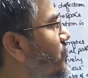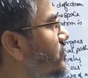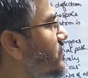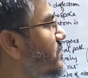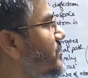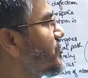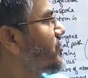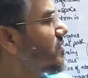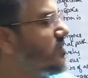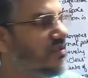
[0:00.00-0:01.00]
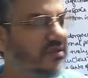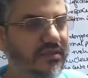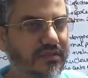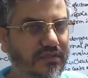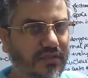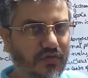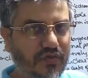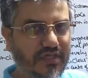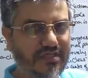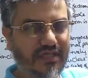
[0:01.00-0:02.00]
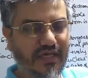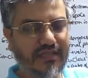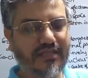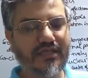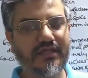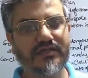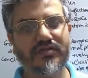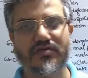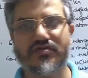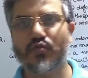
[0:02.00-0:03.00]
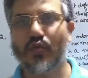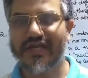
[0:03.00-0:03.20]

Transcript: positively charged nucleus and the electrons,